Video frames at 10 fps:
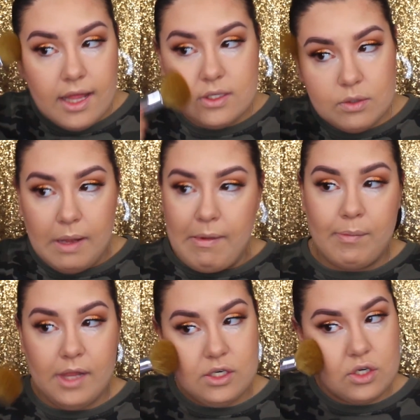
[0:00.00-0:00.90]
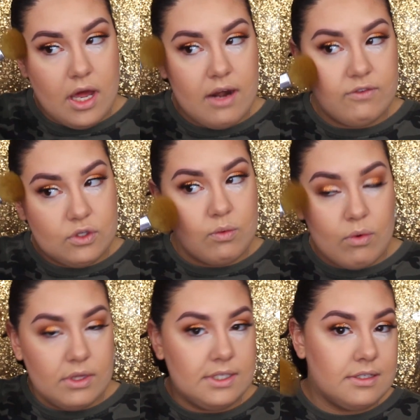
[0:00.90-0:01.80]
of like to apply my blush kind of
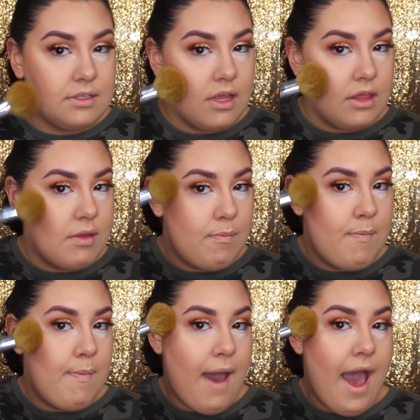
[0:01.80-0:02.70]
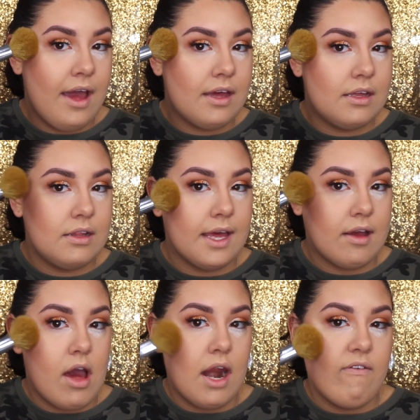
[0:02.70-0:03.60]
towards the back, like
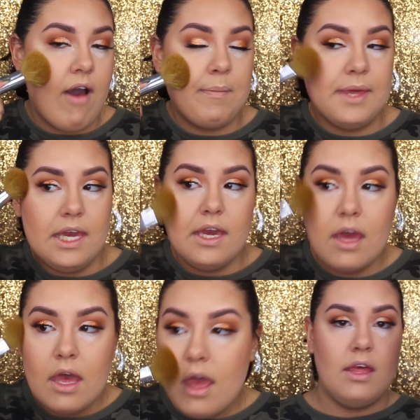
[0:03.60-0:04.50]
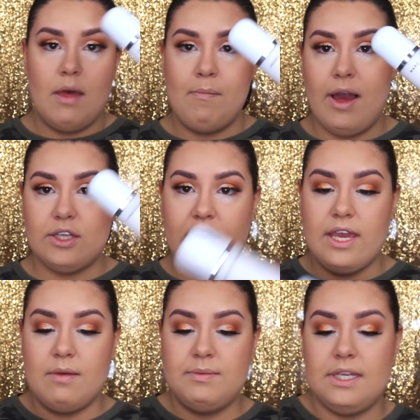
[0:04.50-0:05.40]
kind of up here. Marc
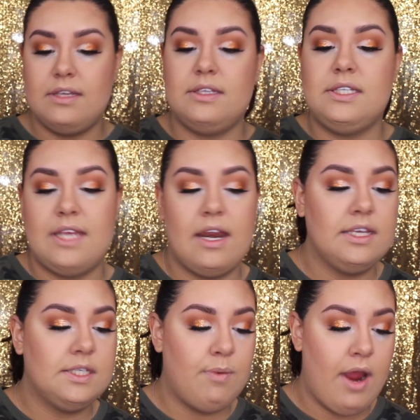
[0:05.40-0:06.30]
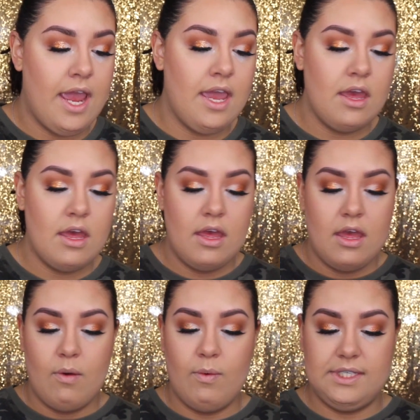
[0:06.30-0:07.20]
Jacobs Setting Spray.
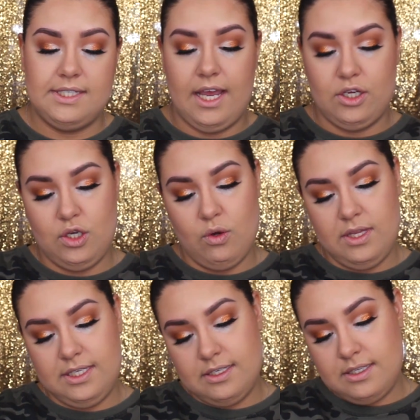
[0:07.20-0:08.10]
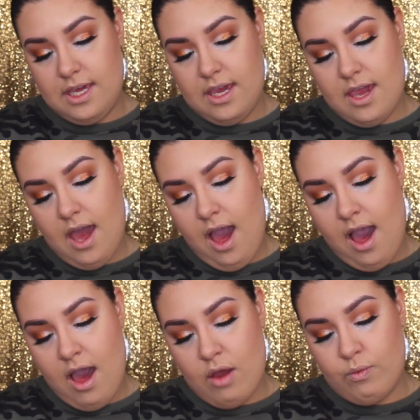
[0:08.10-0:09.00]
What's this actually called? This is the
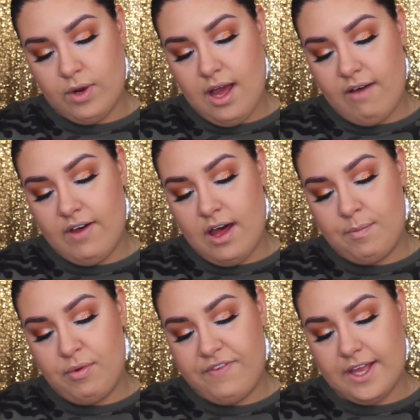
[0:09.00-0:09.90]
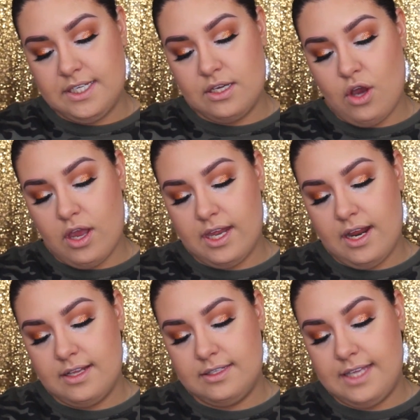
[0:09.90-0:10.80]
Recover Perfecting
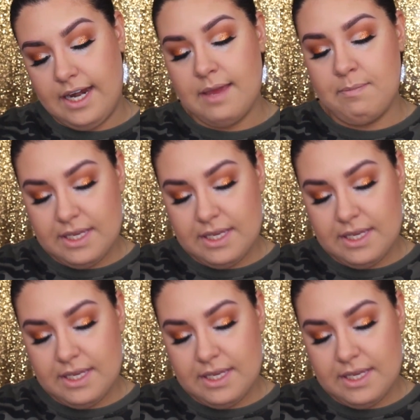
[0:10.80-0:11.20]
Coconut Setting